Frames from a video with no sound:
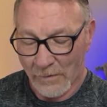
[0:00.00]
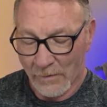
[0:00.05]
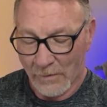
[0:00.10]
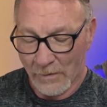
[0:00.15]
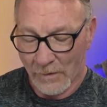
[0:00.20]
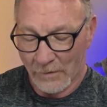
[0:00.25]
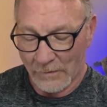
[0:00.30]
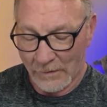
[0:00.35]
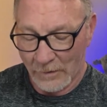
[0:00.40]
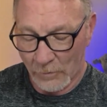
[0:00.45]

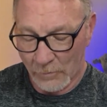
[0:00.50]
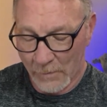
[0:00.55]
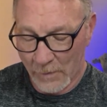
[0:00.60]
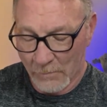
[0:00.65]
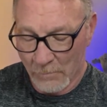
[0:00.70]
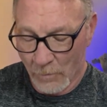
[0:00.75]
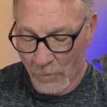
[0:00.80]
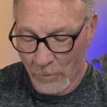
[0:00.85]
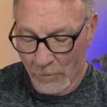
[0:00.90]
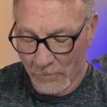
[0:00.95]
a little bit
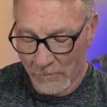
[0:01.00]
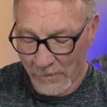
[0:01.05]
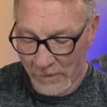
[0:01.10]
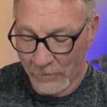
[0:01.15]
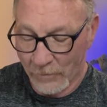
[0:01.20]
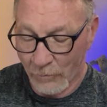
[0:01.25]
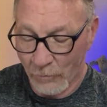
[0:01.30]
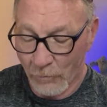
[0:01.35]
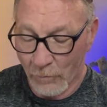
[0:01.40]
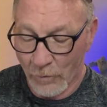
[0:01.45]
more than
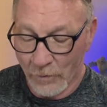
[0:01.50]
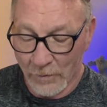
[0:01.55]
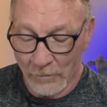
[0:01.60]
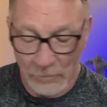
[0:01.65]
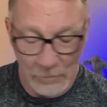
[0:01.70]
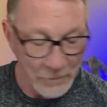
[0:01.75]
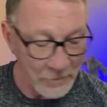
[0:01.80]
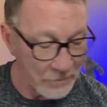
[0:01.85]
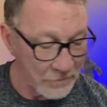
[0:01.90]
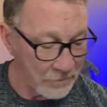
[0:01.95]
you would
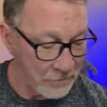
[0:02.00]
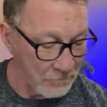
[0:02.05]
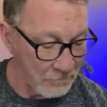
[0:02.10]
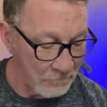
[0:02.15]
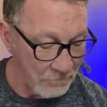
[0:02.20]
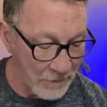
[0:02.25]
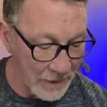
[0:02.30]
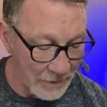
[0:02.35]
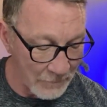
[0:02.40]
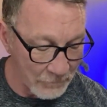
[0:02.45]
with
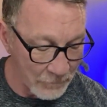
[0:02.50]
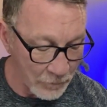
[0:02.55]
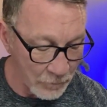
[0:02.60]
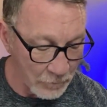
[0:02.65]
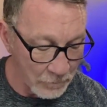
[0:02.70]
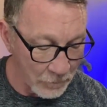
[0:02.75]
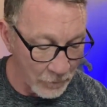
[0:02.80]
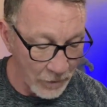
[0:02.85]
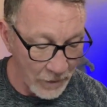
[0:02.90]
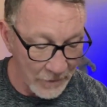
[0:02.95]
Bamboo
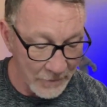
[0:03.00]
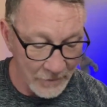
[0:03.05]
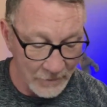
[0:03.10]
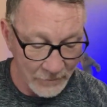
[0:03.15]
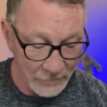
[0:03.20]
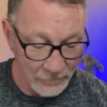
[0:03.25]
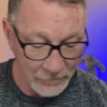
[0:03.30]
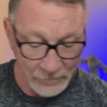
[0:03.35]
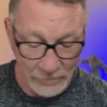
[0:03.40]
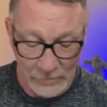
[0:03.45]

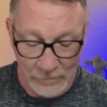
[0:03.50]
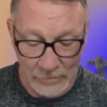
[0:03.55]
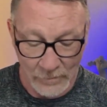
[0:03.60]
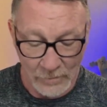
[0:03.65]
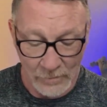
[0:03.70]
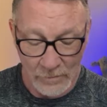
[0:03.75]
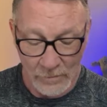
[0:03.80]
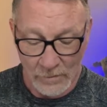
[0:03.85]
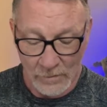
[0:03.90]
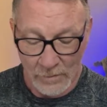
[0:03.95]
products.
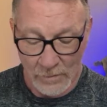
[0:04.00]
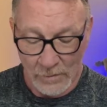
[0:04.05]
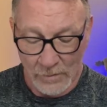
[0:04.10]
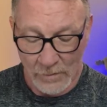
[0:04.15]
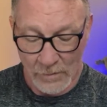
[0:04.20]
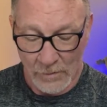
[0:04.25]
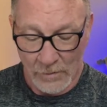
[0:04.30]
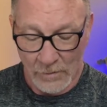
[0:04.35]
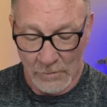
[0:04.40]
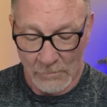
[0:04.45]

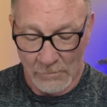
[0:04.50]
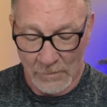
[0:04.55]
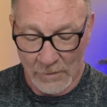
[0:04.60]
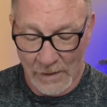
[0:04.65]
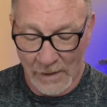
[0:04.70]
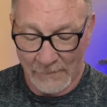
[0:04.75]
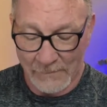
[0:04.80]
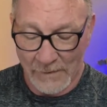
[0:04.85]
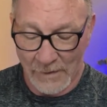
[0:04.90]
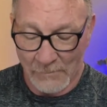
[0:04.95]

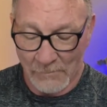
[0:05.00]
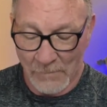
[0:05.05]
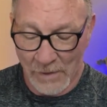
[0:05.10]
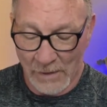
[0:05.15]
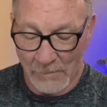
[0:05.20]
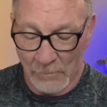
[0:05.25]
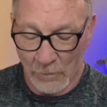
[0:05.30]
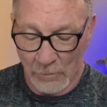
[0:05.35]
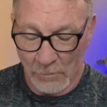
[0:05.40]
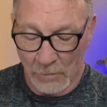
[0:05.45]
Not that
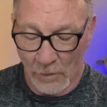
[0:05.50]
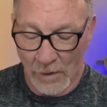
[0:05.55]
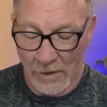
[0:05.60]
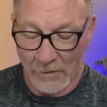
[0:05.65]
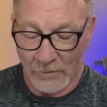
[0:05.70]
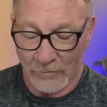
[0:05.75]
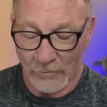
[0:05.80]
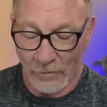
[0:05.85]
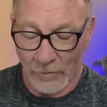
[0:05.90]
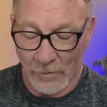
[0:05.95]
Bamboo
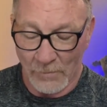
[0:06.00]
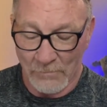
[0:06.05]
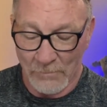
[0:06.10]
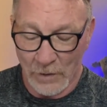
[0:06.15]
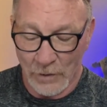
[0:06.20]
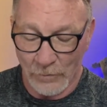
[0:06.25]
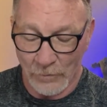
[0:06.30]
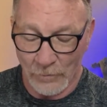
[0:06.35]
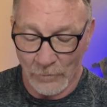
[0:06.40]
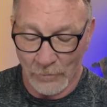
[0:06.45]
products are
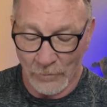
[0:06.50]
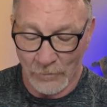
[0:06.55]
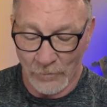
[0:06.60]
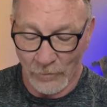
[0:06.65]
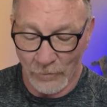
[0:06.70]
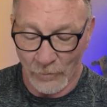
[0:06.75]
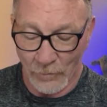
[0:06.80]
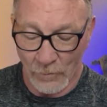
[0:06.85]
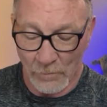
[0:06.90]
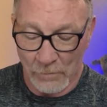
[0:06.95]
immune
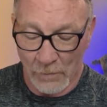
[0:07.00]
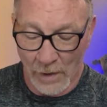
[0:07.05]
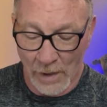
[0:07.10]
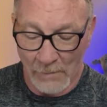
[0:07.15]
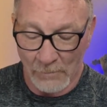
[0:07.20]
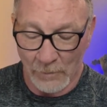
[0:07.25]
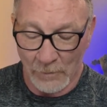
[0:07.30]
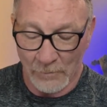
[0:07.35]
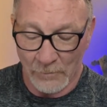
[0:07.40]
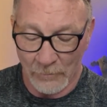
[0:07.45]
to
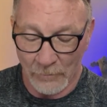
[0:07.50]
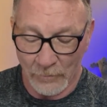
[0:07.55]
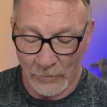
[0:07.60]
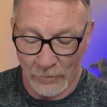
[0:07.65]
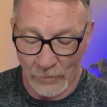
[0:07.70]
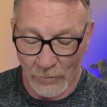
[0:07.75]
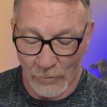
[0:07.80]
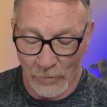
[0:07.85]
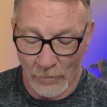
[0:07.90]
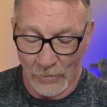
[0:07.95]
problems
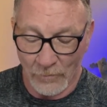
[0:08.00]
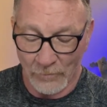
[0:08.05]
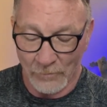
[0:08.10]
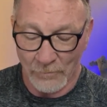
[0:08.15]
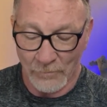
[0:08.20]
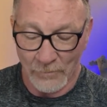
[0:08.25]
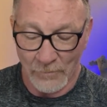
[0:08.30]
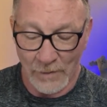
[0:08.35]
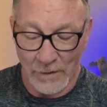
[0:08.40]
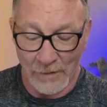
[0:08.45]
or
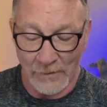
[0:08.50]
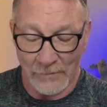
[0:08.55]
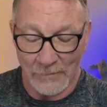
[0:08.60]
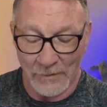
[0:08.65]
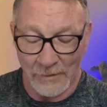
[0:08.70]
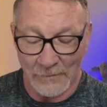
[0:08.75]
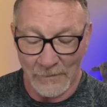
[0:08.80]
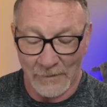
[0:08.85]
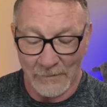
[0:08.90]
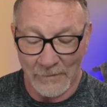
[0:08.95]

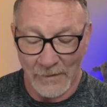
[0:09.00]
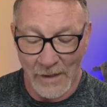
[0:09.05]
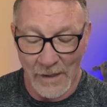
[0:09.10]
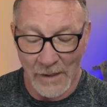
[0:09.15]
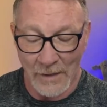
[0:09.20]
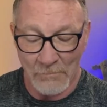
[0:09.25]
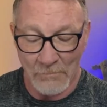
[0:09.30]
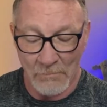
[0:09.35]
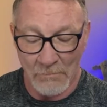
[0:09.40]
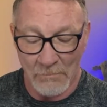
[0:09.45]
anything like
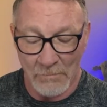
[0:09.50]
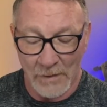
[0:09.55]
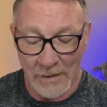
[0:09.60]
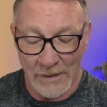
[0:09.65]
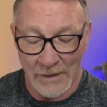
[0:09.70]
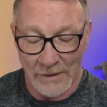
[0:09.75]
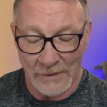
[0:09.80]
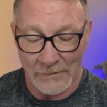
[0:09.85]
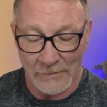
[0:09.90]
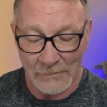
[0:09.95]
that,
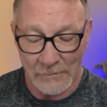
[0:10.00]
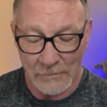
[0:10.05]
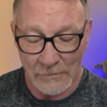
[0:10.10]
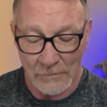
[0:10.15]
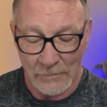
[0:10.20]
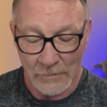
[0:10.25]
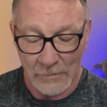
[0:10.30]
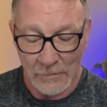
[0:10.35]
but